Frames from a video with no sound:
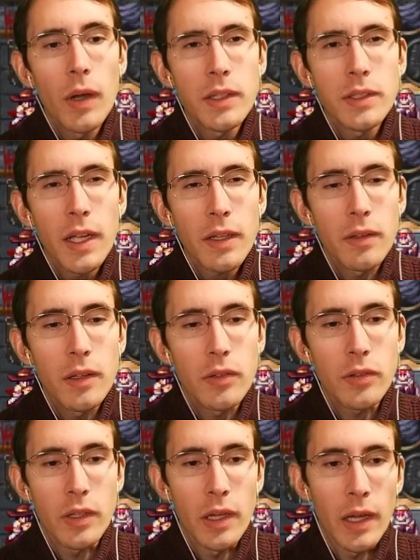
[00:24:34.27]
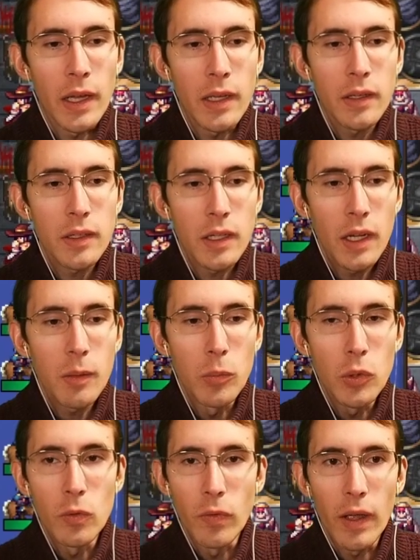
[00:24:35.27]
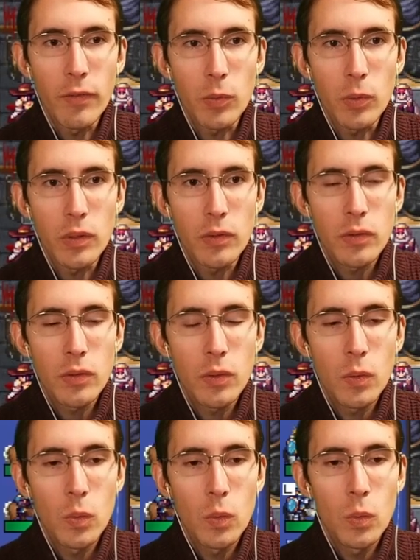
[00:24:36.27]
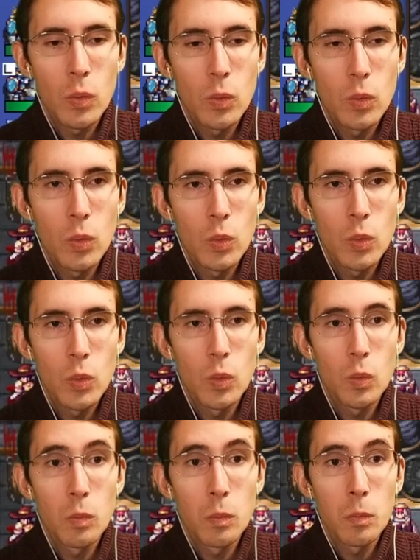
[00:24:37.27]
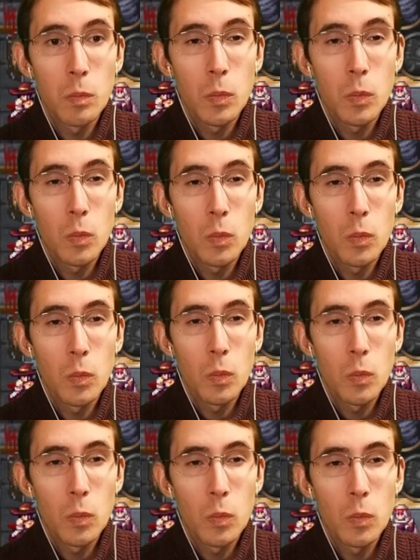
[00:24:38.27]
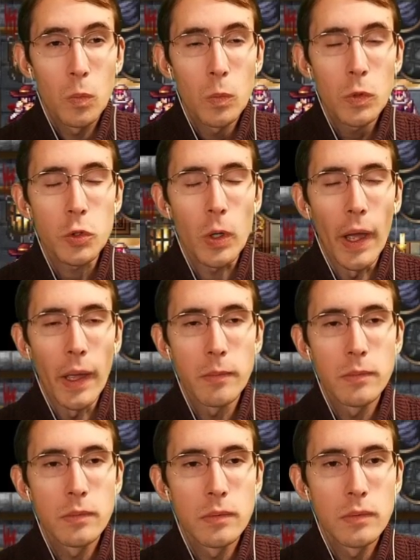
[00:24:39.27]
If I attack this guy, can I move afterwards? You got a plan? I'm gonna try.